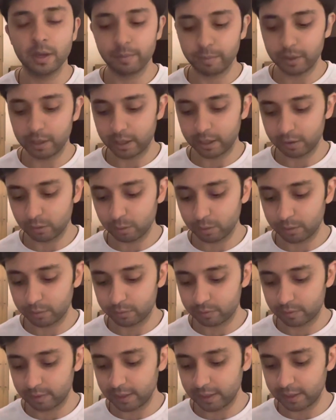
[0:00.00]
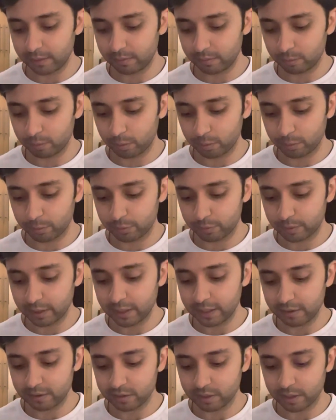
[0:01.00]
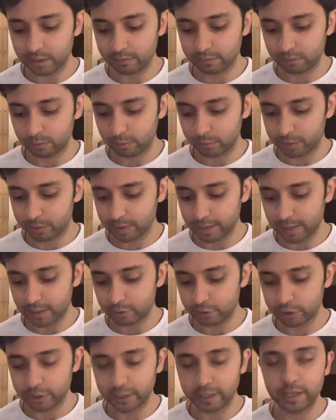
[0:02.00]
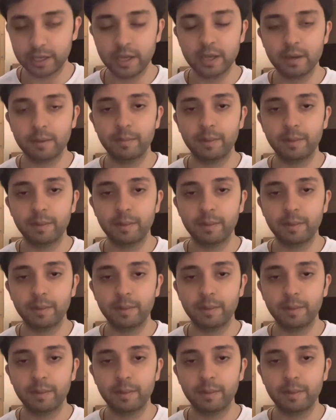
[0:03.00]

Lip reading: But I thought what was really insightful was how she